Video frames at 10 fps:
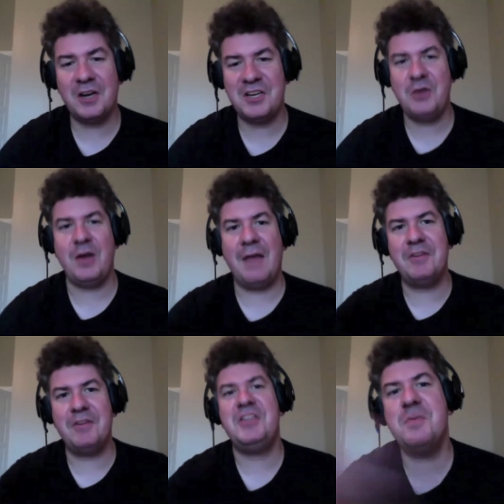to you.
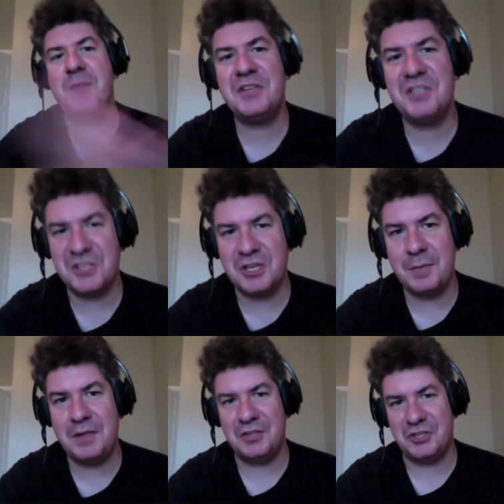Everything you mentioned is going to
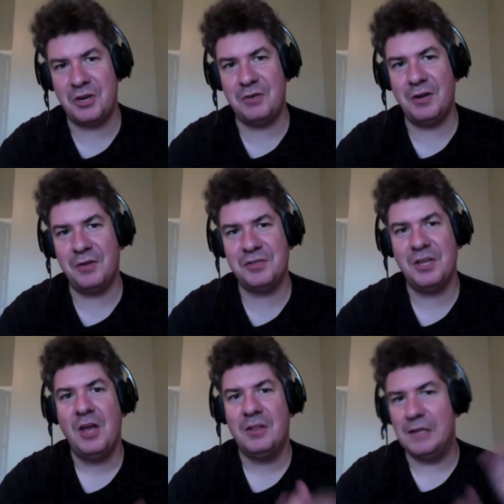be in the show notes,
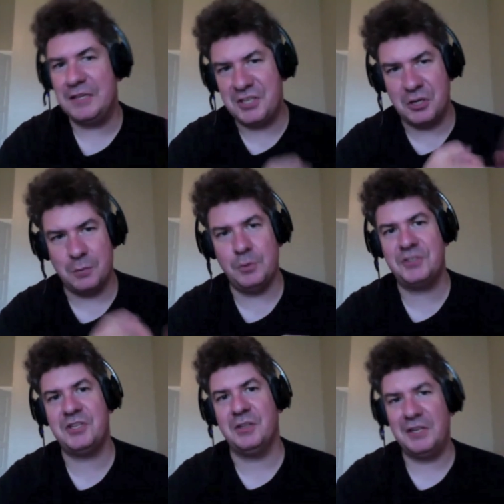links to your
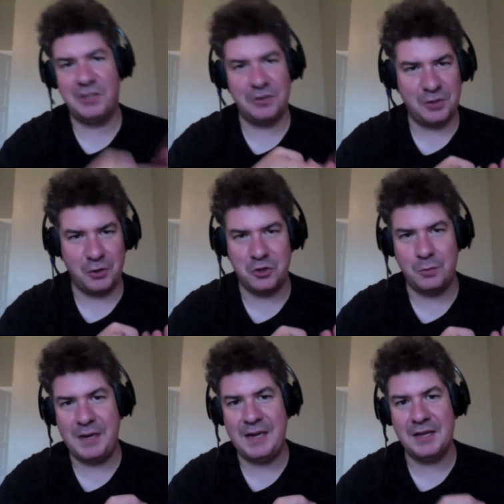books, the links to your social
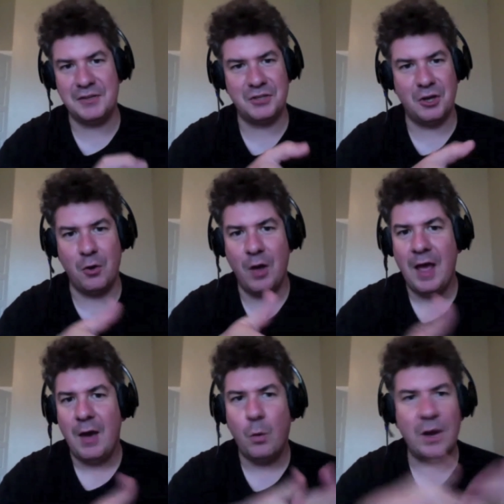media. So
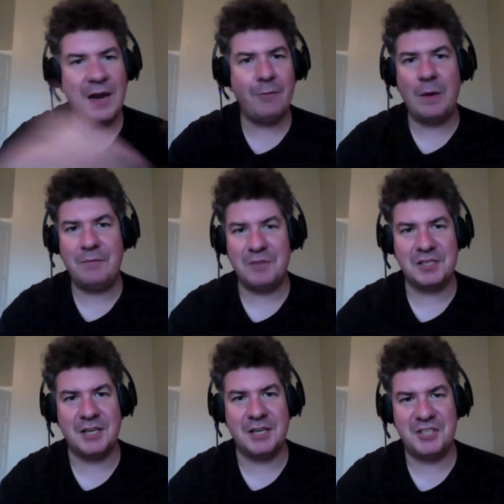whatever we've
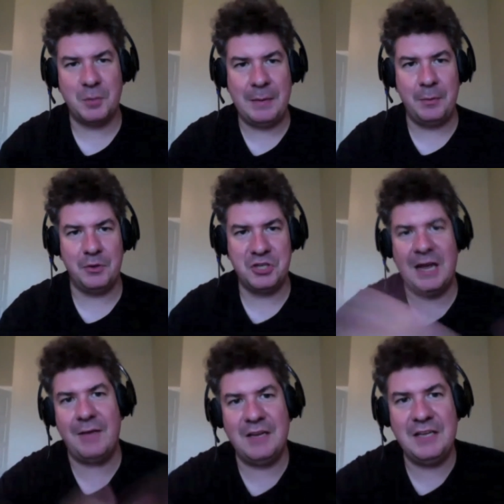discussed here, people should
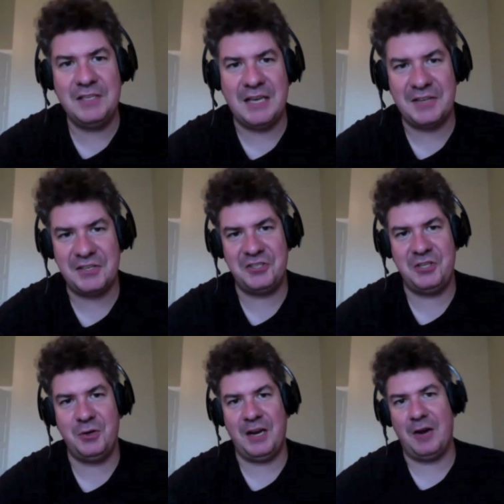have easy access
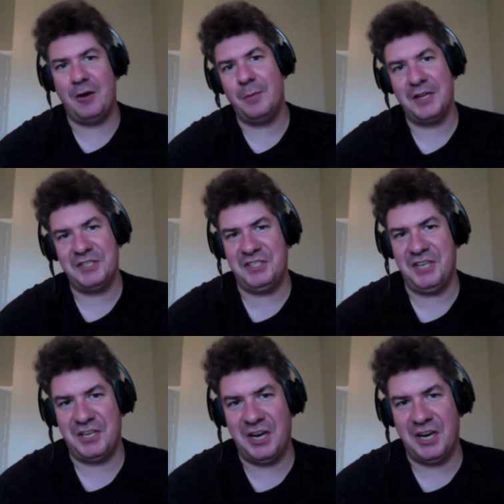to at
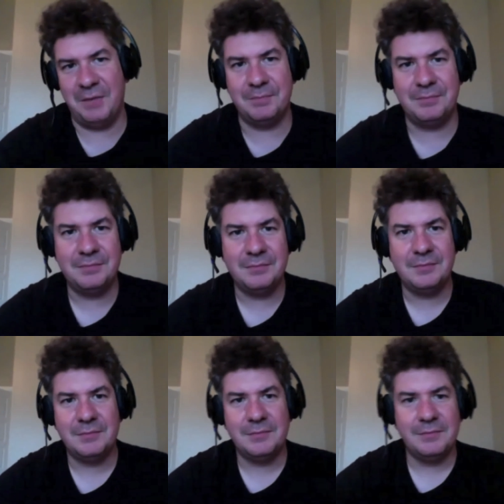aaronbossig.com.
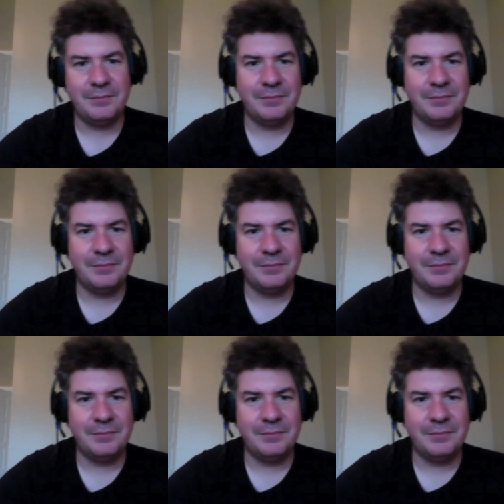Thank